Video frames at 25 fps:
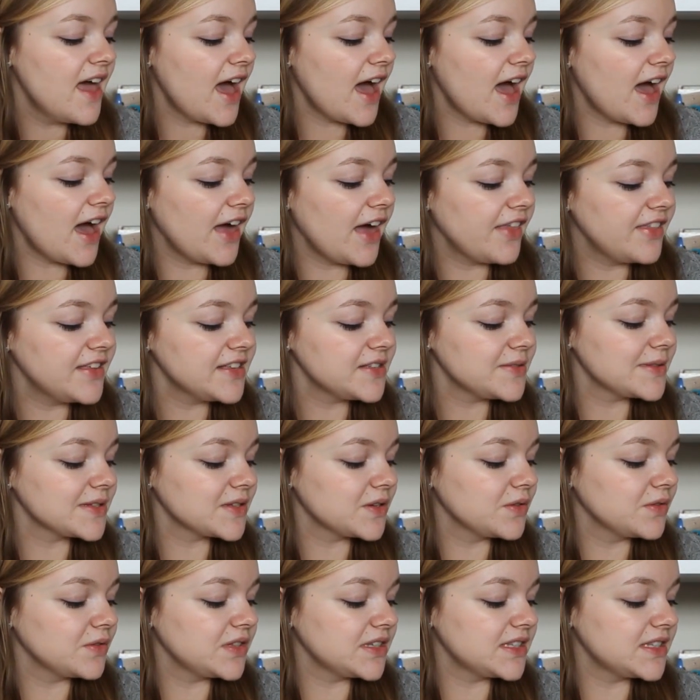This one's
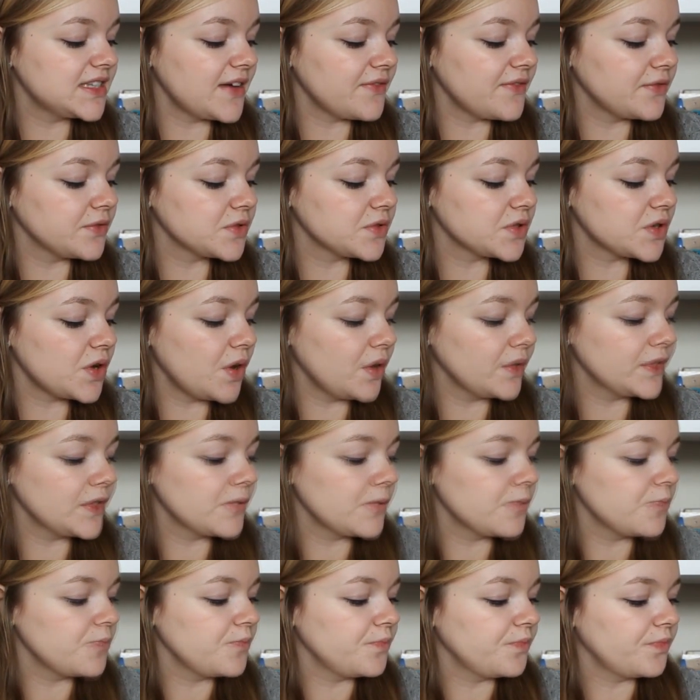called The Devil's
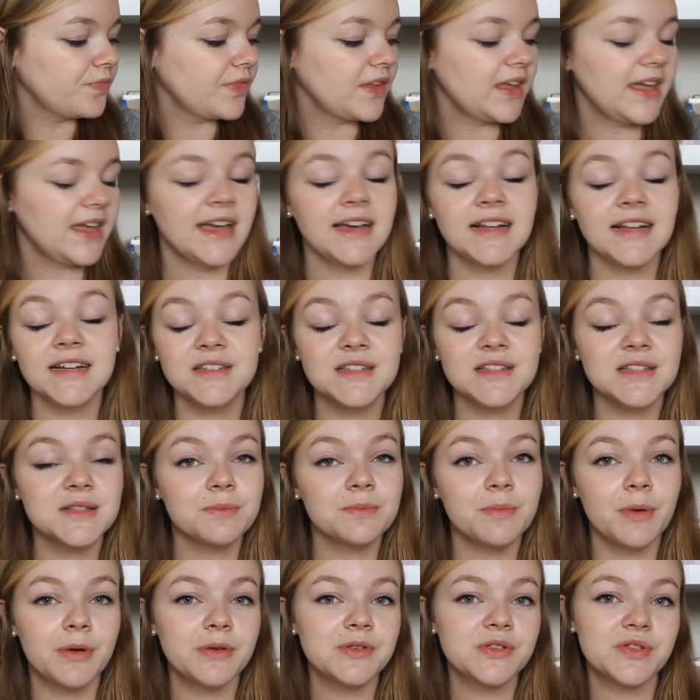Consort, England's
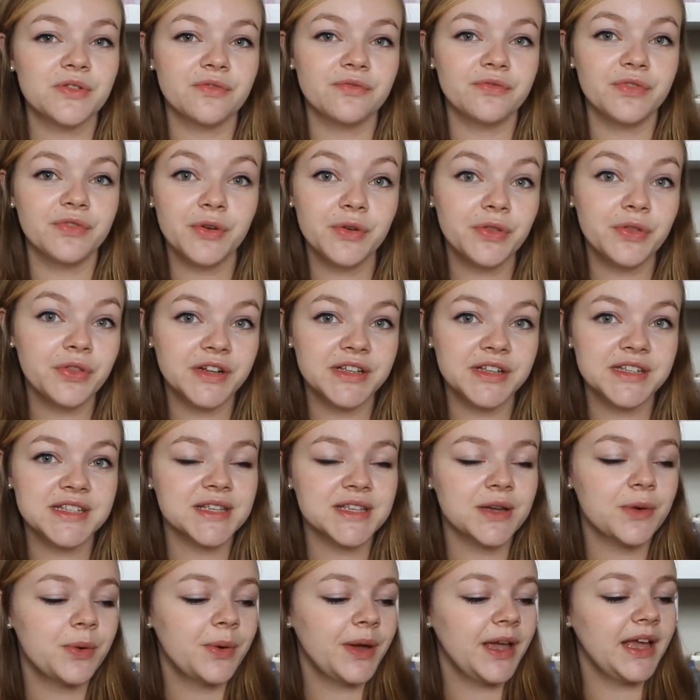most ruthless
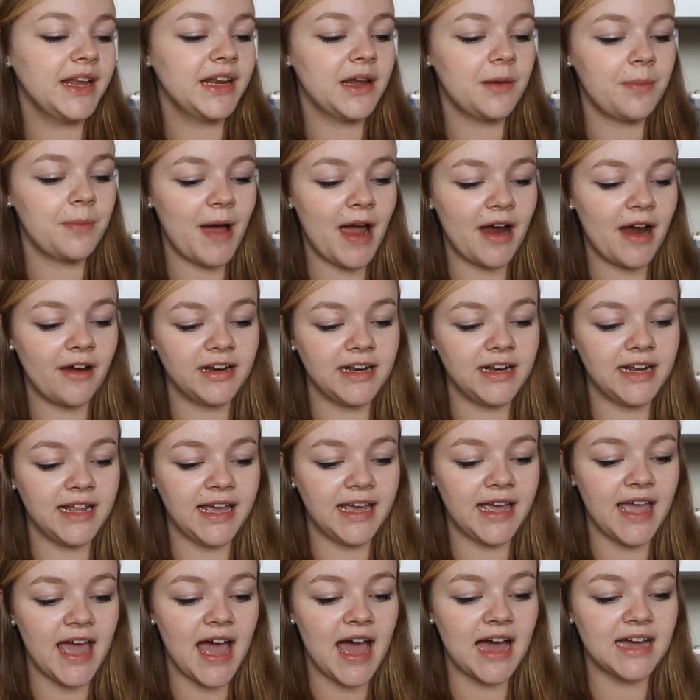queen
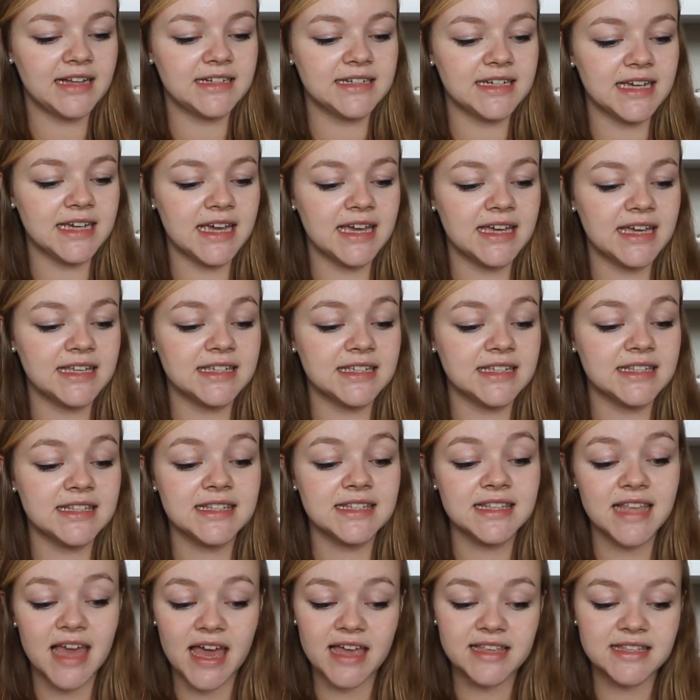apparently, and it is
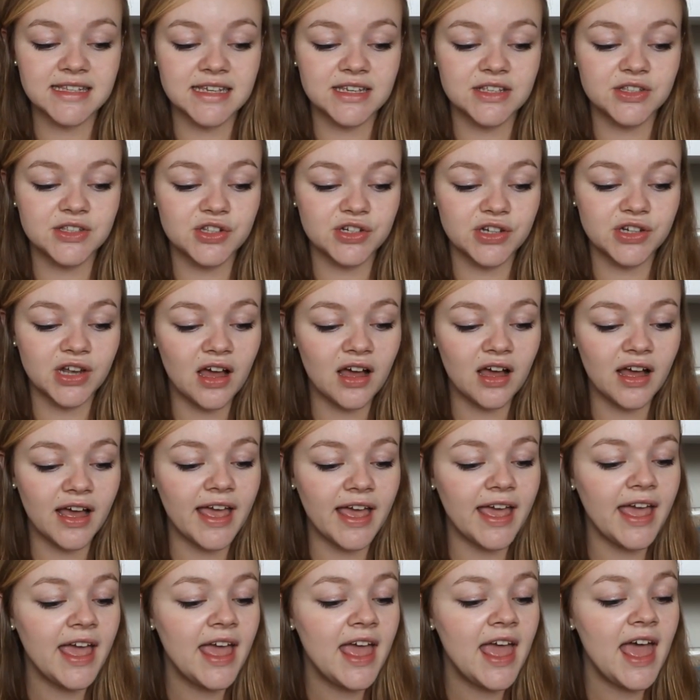set in
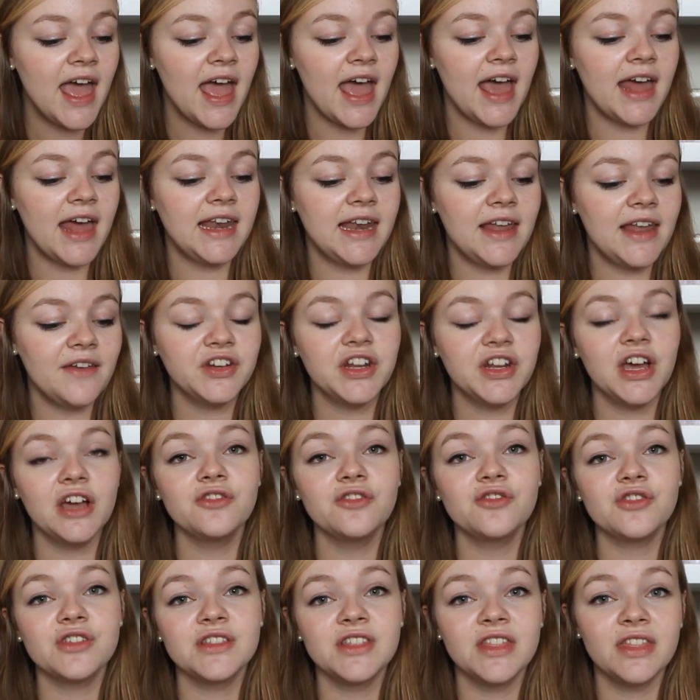July
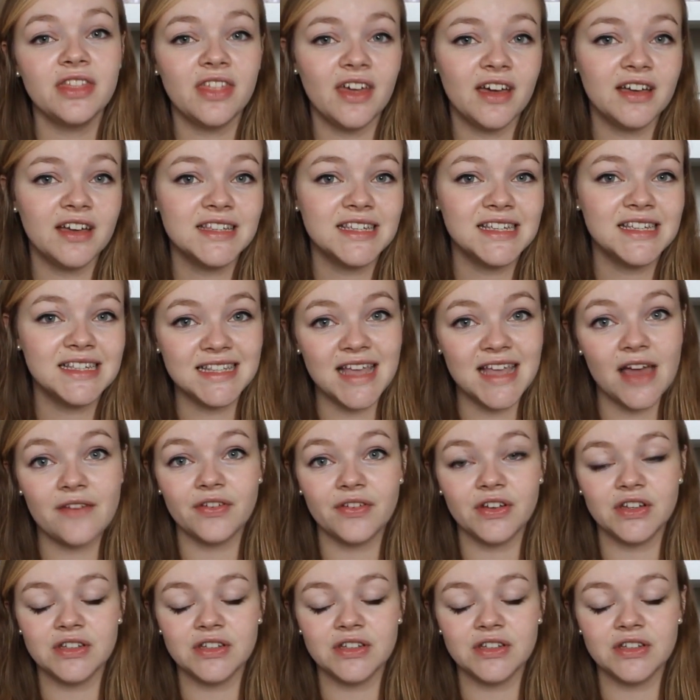1137,